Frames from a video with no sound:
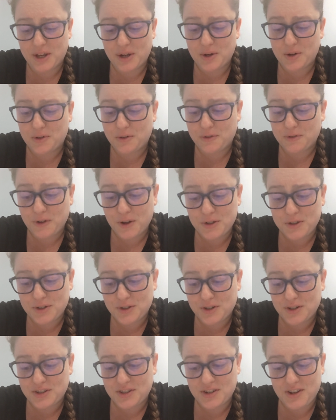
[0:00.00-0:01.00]
that Colonel
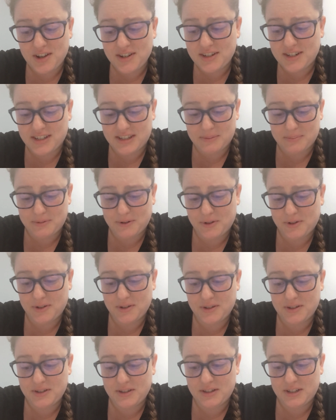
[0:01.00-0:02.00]
Foster is not
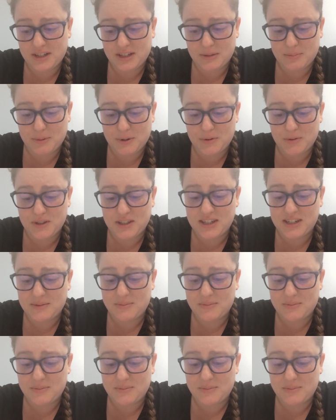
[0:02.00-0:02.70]
disposed